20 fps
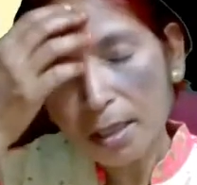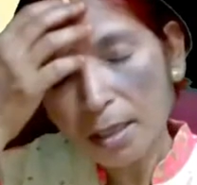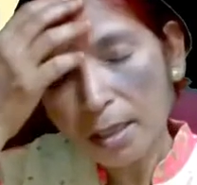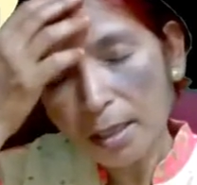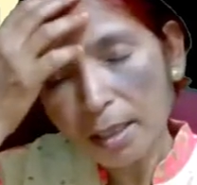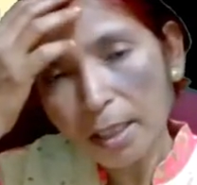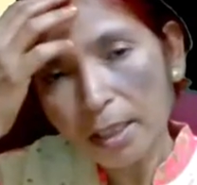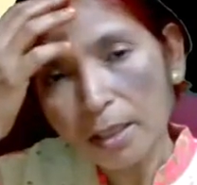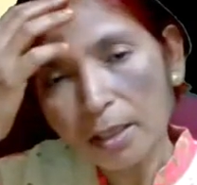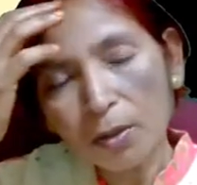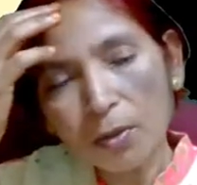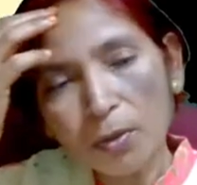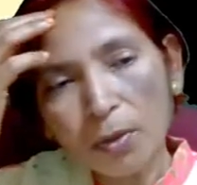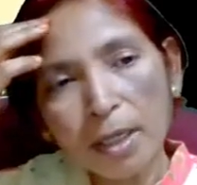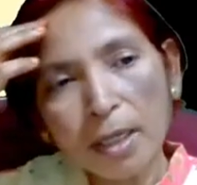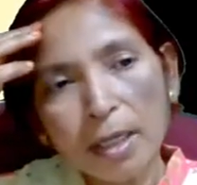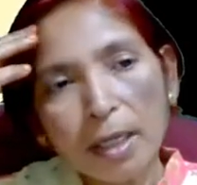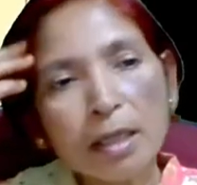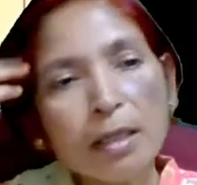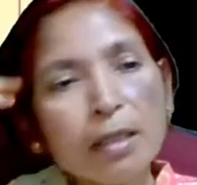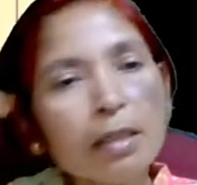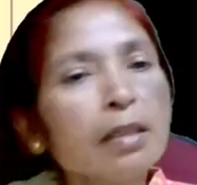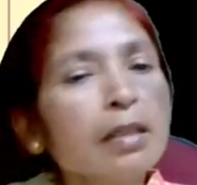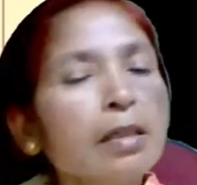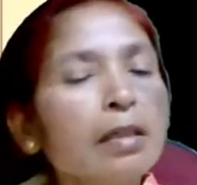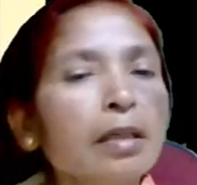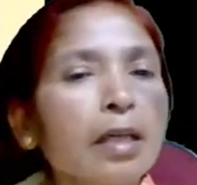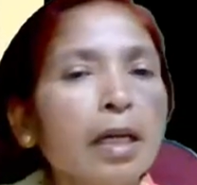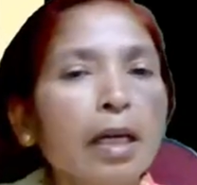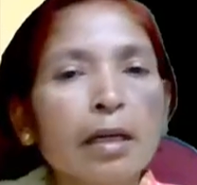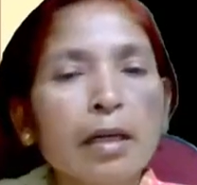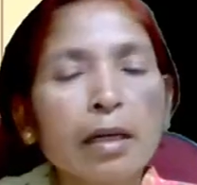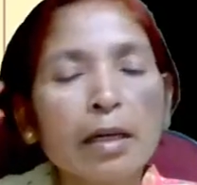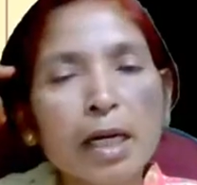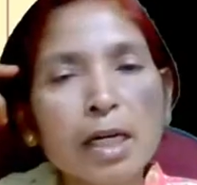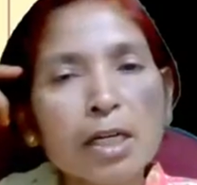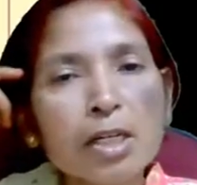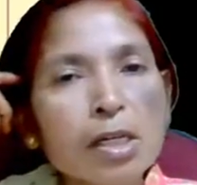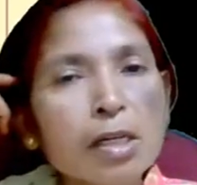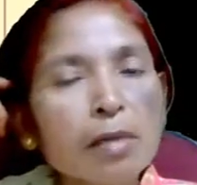are included in
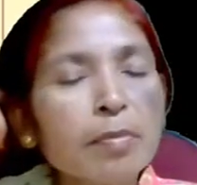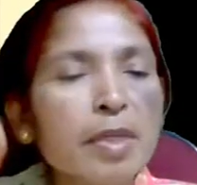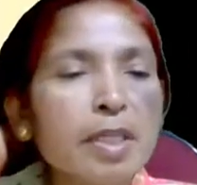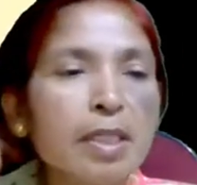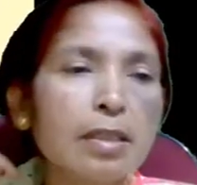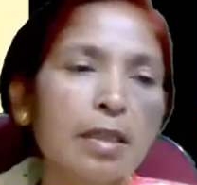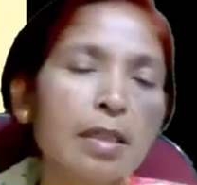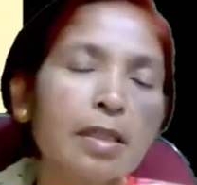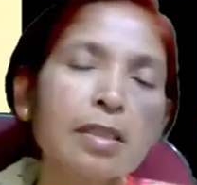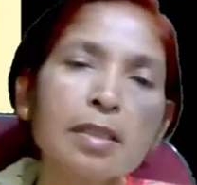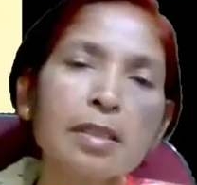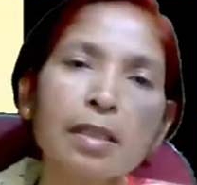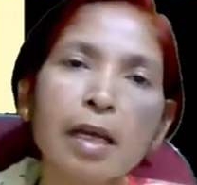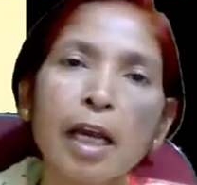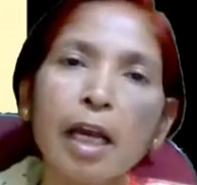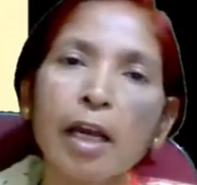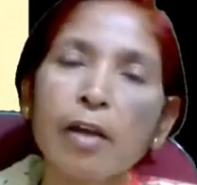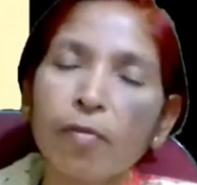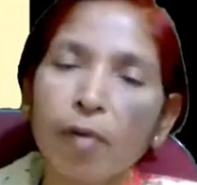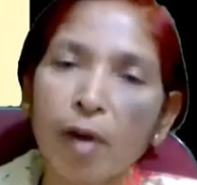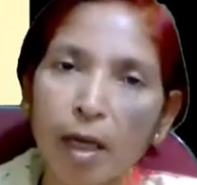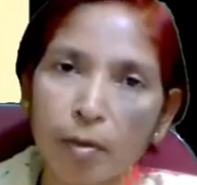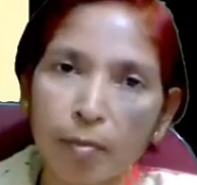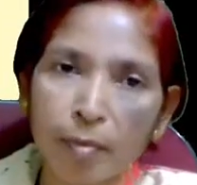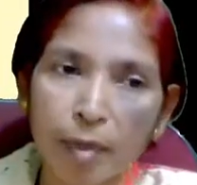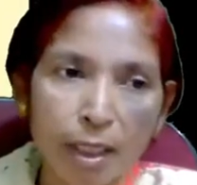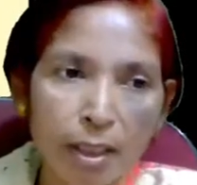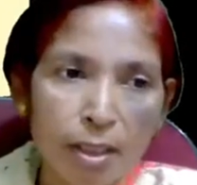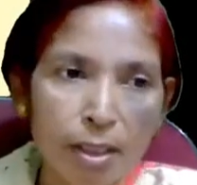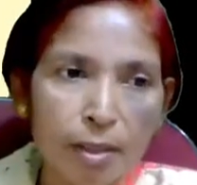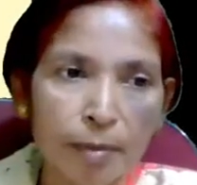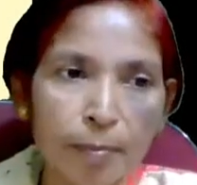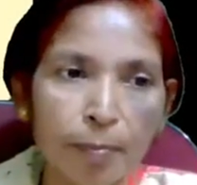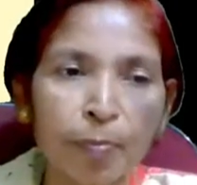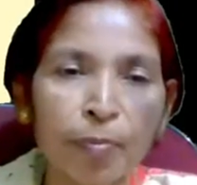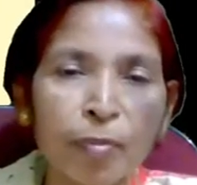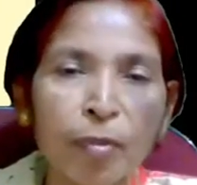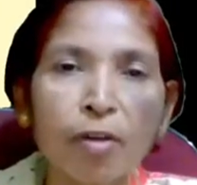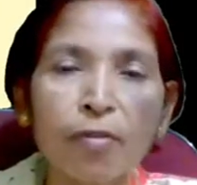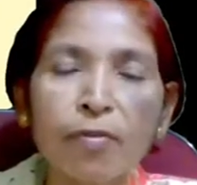international business environment.
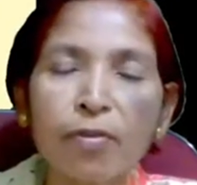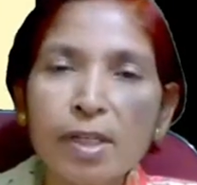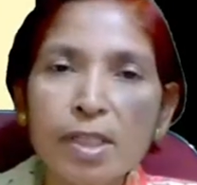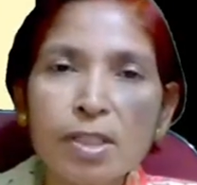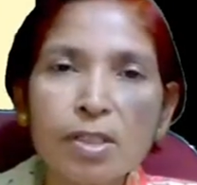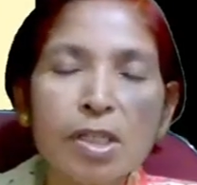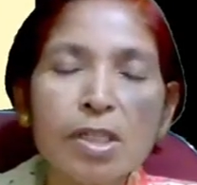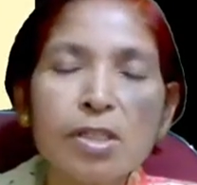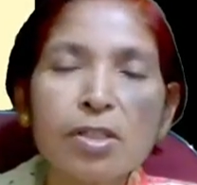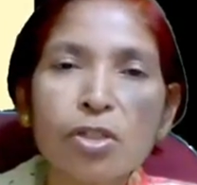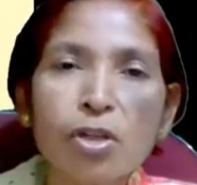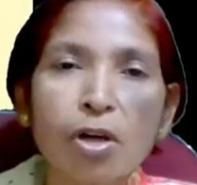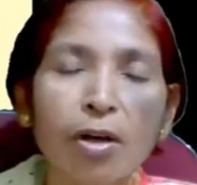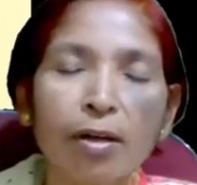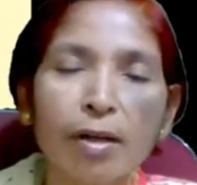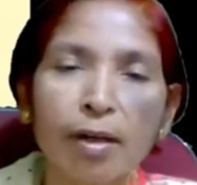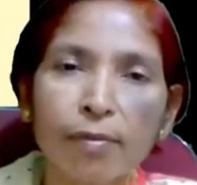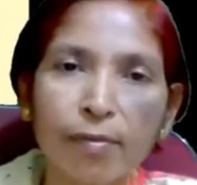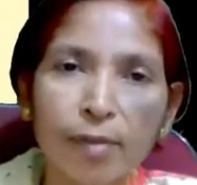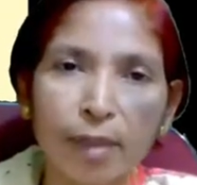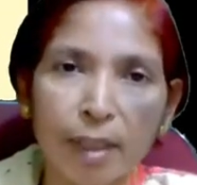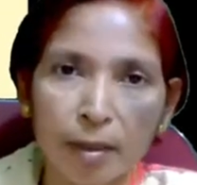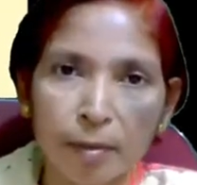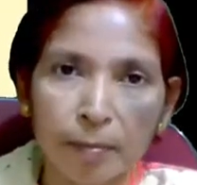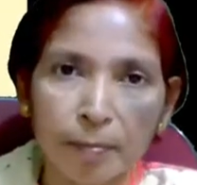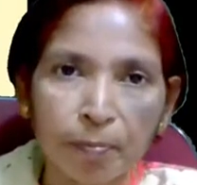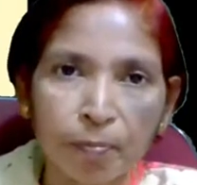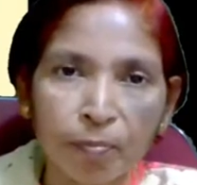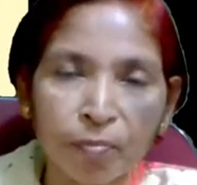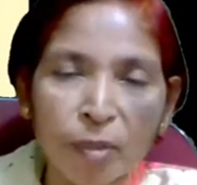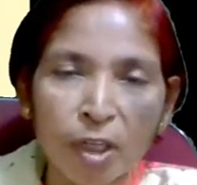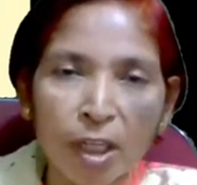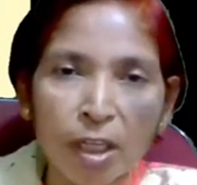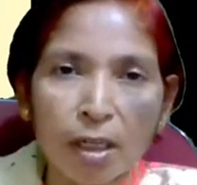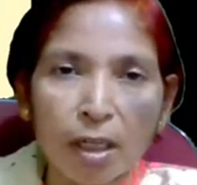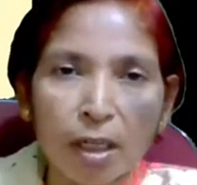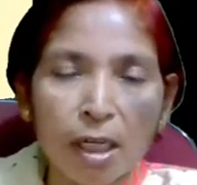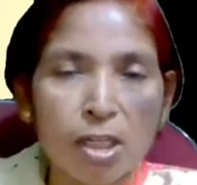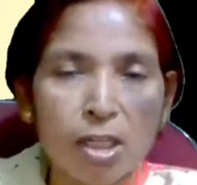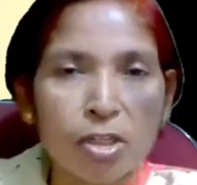First is geography.
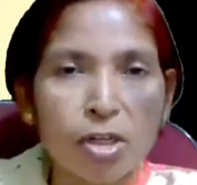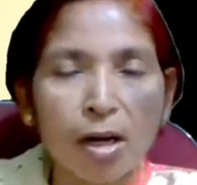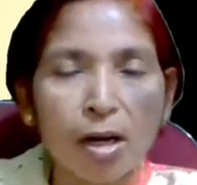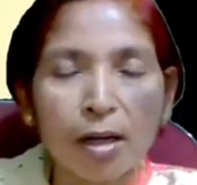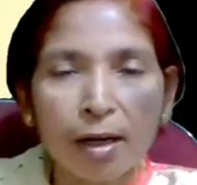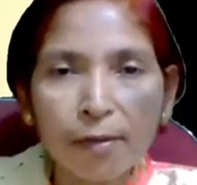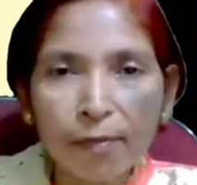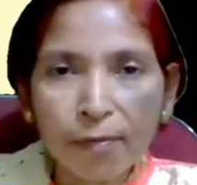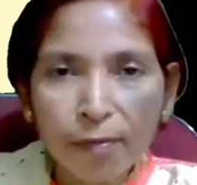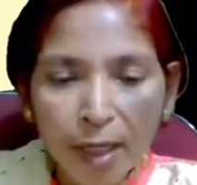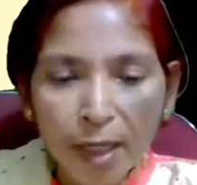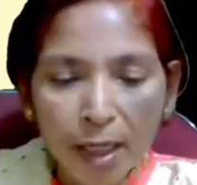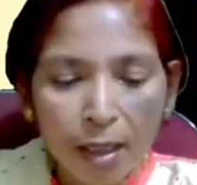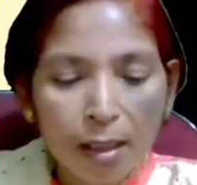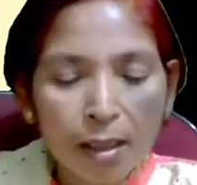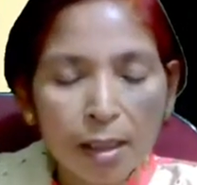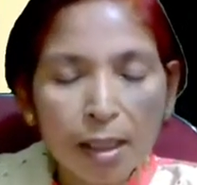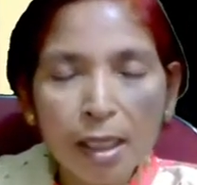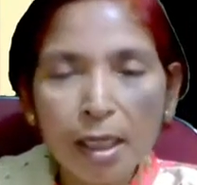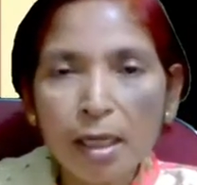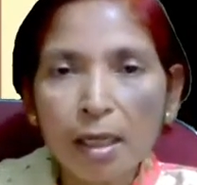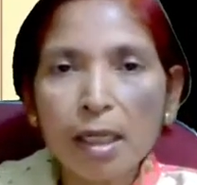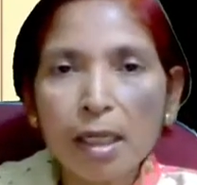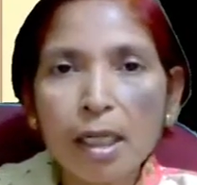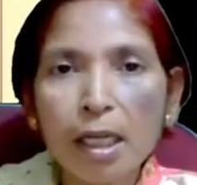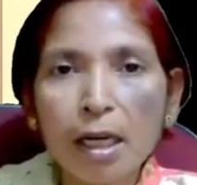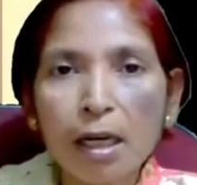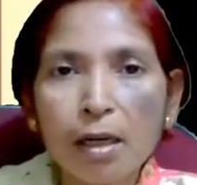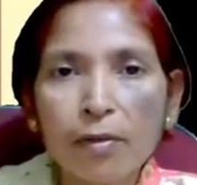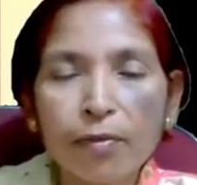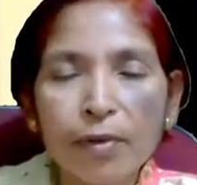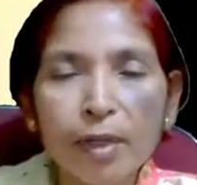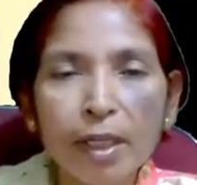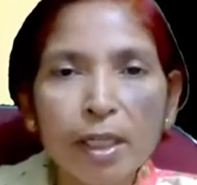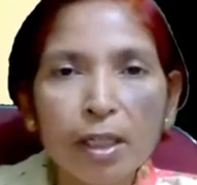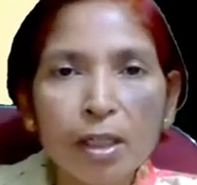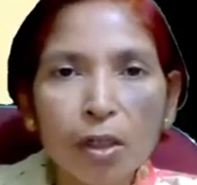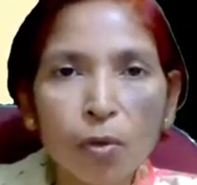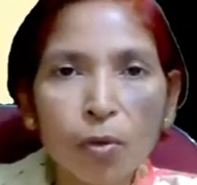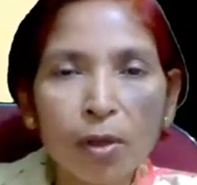In geographical area, we
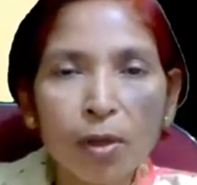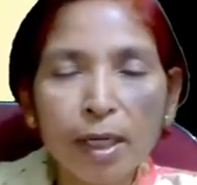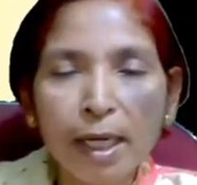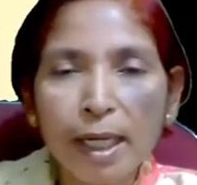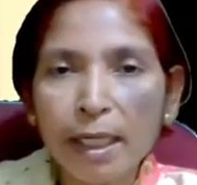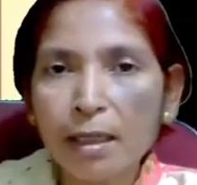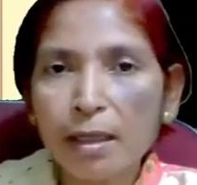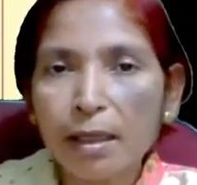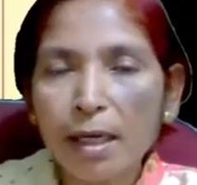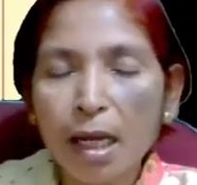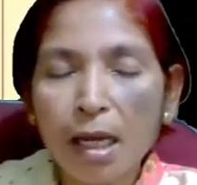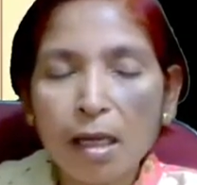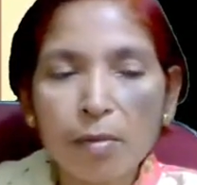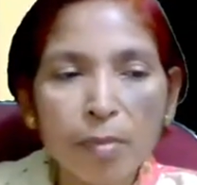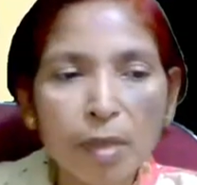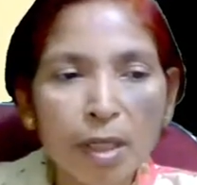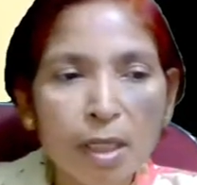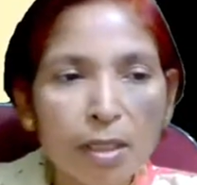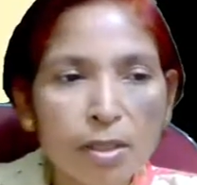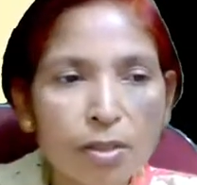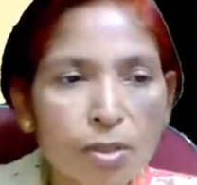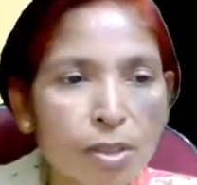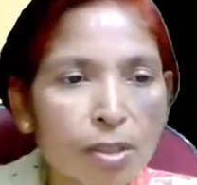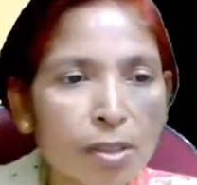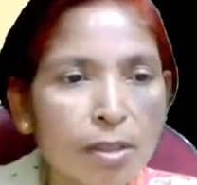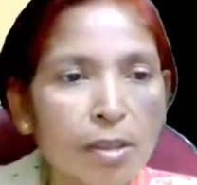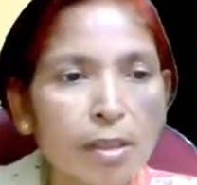include like climate,